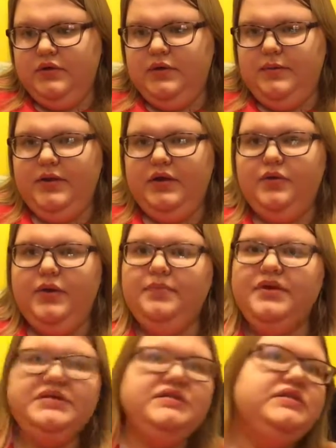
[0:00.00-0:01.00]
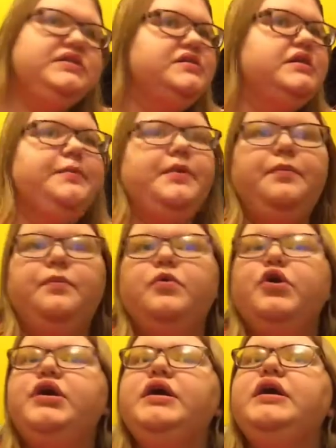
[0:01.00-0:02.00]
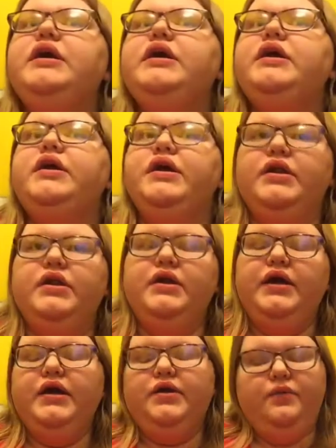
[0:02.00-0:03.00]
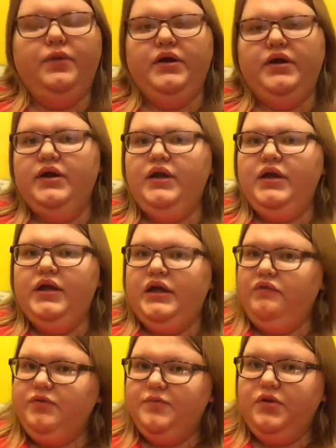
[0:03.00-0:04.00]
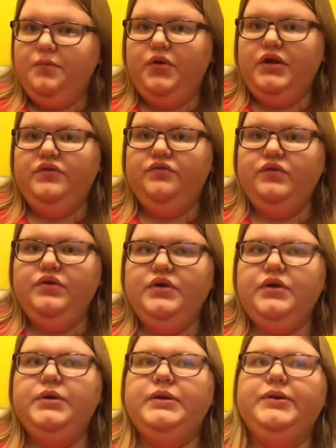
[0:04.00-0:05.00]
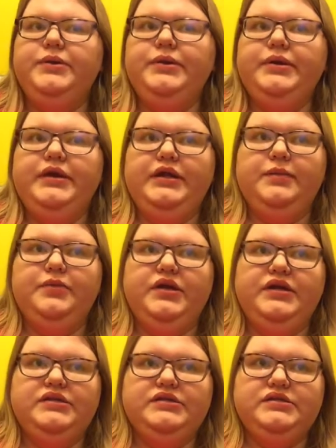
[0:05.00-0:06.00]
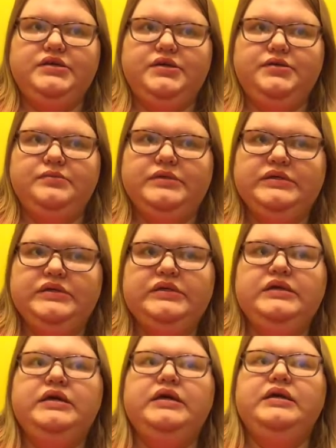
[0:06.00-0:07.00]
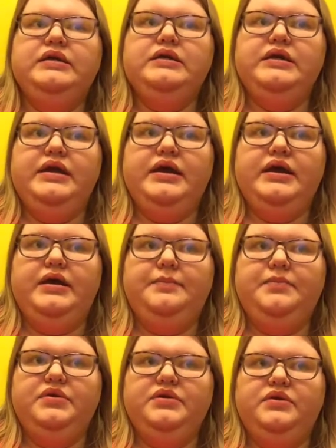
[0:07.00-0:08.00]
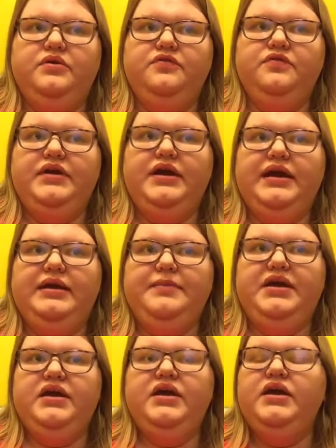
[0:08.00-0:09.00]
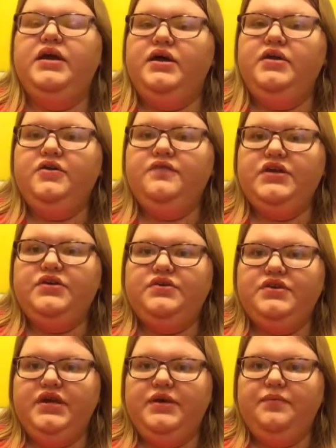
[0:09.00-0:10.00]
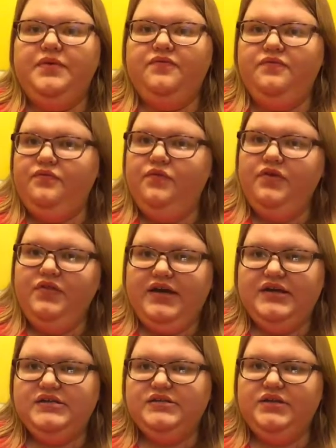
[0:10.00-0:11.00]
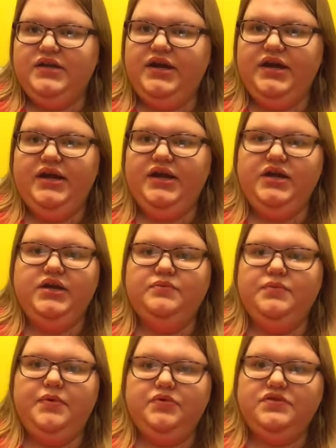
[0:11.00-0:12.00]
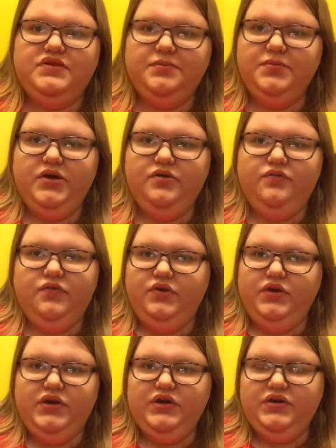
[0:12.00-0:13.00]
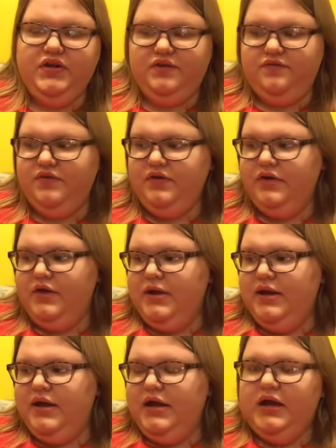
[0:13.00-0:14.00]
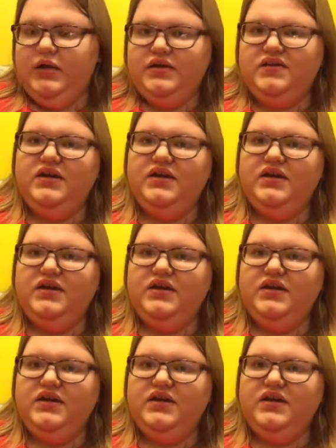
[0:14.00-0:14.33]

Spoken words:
I've been going places, I've been working, and I gotta work even tomorrow morning really early in the morning, so yeah, but hopefully I can make another video tonight before that, so then I can host it tomorrow for New Year's Eve. Anyways,